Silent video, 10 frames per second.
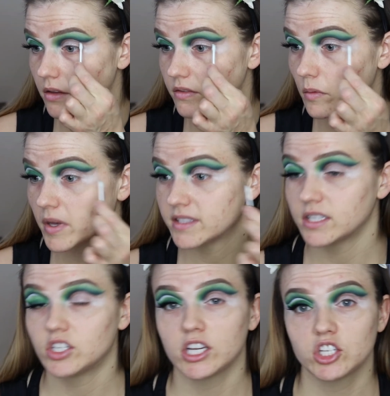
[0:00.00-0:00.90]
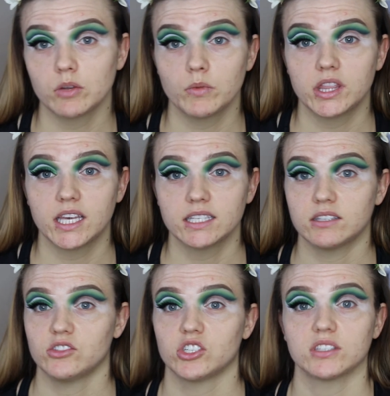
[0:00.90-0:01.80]
So my suggestion with this
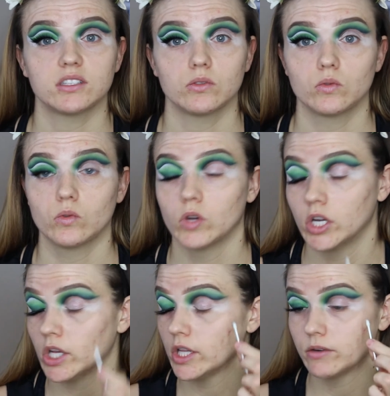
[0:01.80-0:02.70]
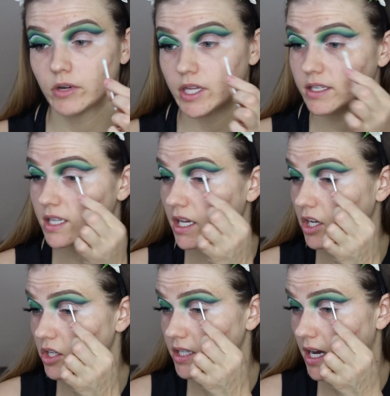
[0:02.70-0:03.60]
is just to really take
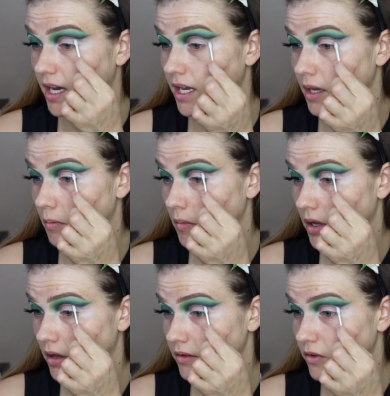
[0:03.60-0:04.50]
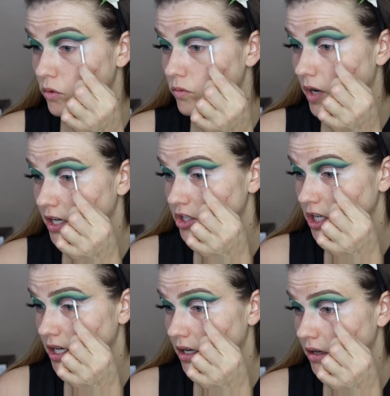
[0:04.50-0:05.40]
your time. Don't rush
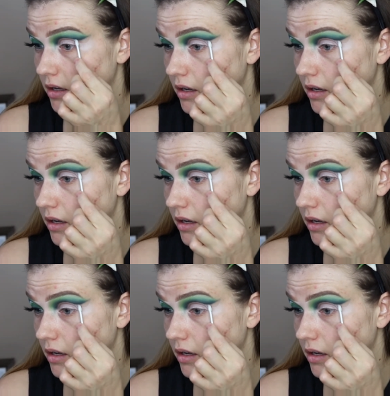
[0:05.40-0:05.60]
it.